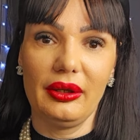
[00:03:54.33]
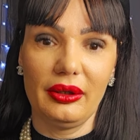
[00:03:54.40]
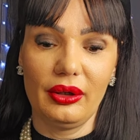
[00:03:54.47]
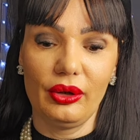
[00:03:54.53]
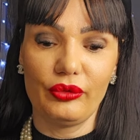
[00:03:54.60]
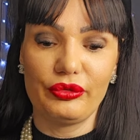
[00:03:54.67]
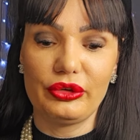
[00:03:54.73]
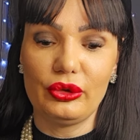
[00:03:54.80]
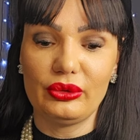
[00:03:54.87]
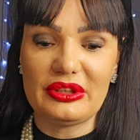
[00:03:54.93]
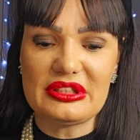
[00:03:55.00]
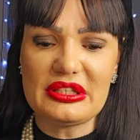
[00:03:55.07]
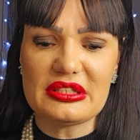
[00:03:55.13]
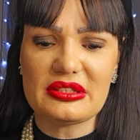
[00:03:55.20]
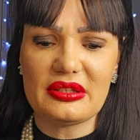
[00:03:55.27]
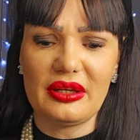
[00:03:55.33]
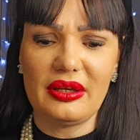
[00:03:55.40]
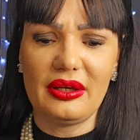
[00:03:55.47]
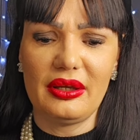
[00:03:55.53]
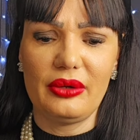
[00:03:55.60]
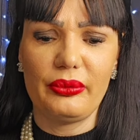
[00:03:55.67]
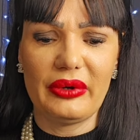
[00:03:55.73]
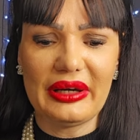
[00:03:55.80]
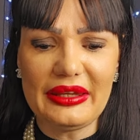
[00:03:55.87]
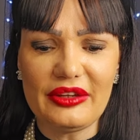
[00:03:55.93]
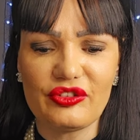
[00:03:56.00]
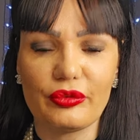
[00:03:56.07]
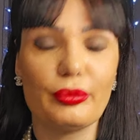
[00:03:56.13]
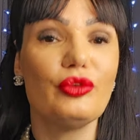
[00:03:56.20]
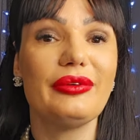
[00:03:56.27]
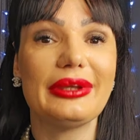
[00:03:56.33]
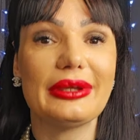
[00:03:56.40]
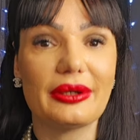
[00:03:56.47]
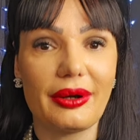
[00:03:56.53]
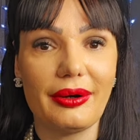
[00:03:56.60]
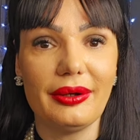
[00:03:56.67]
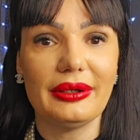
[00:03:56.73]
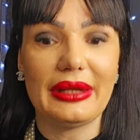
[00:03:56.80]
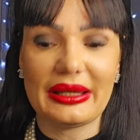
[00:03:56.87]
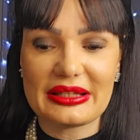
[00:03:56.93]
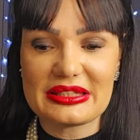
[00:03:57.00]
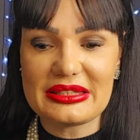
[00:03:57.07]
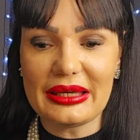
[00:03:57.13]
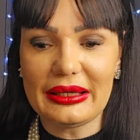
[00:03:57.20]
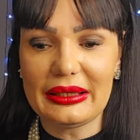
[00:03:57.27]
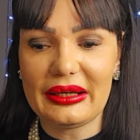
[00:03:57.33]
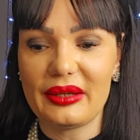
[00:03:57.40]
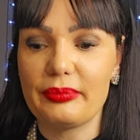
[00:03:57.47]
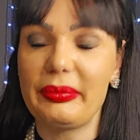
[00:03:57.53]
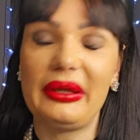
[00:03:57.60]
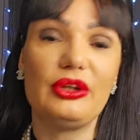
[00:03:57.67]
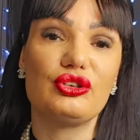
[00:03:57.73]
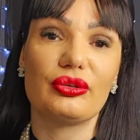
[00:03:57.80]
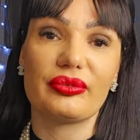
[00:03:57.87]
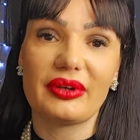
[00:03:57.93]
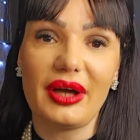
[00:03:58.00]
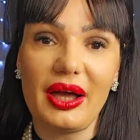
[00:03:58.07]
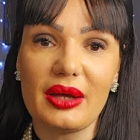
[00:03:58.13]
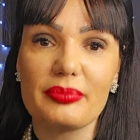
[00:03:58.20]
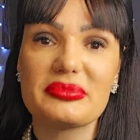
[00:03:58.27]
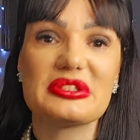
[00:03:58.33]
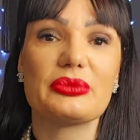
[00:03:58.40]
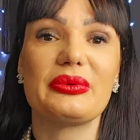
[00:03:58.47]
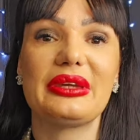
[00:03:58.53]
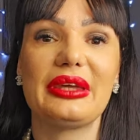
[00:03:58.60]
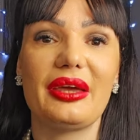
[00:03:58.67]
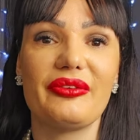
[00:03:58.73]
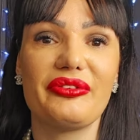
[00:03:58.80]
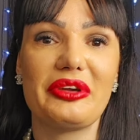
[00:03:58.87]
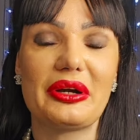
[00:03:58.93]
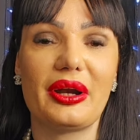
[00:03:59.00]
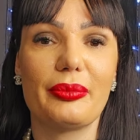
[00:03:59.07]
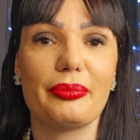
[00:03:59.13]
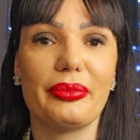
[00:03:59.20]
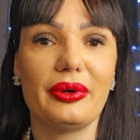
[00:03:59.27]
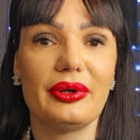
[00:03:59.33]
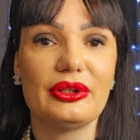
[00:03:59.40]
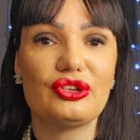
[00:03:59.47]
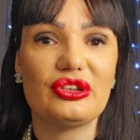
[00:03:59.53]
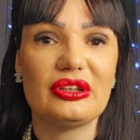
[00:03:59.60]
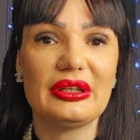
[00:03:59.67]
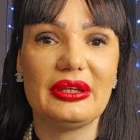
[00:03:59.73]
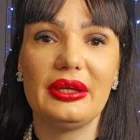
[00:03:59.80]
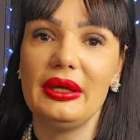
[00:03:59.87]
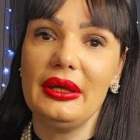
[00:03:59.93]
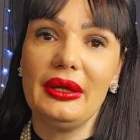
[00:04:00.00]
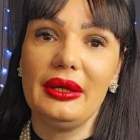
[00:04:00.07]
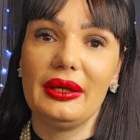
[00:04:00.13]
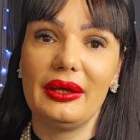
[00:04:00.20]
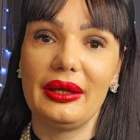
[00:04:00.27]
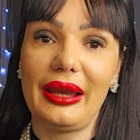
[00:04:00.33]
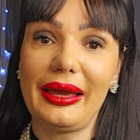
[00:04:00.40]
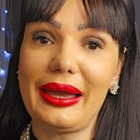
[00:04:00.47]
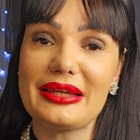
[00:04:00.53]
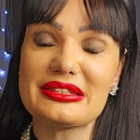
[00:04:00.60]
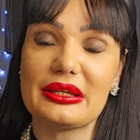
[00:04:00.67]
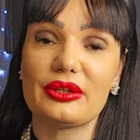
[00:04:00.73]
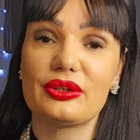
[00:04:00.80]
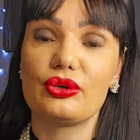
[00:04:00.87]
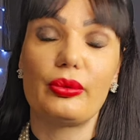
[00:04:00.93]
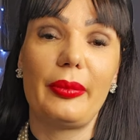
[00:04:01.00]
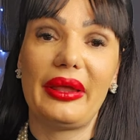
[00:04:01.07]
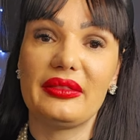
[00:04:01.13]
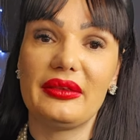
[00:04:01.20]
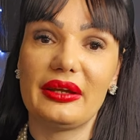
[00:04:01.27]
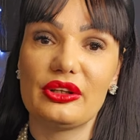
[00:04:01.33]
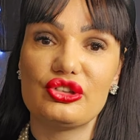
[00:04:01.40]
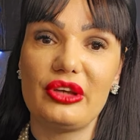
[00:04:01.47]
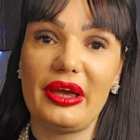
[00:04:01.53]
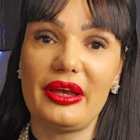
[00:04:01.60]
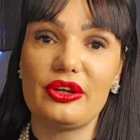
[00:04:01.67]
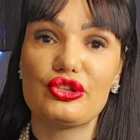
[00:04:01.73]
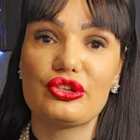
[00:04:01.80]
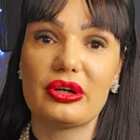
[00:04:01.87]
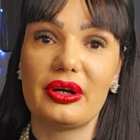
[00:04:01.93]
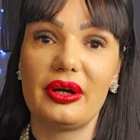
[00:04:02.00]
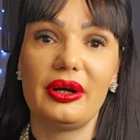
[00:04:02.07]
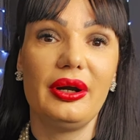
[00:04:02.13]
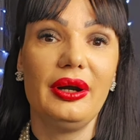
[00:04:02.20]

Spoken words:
of you. This is a relief, moving on, exactly. Page of Cups we have here, apology, like I said, romantic gesture,